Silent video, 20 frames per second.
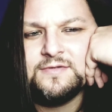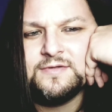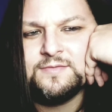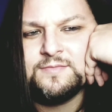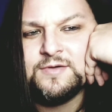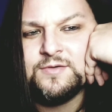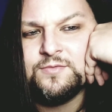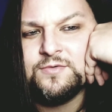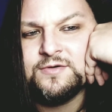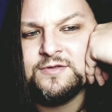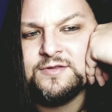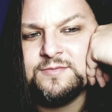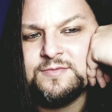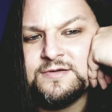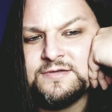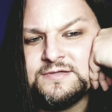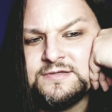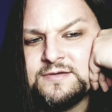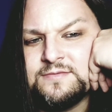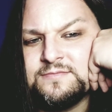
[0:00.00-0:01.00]
Am I worthy
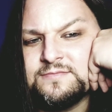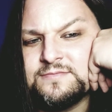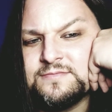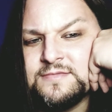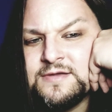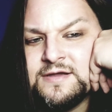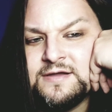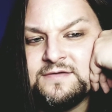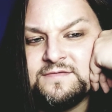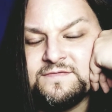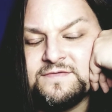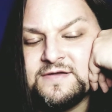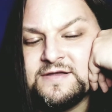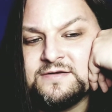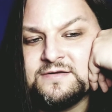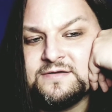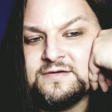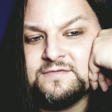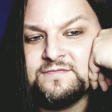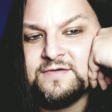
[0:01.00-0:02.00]
because I'm not
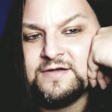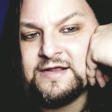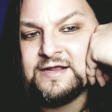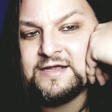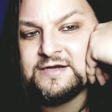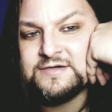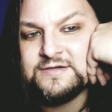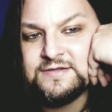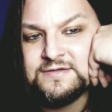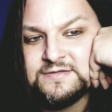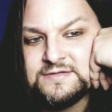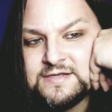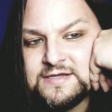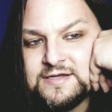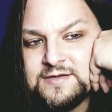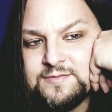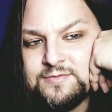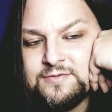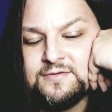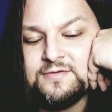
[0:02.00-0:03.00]
financially
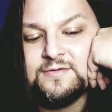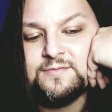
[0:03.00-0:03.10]
stable?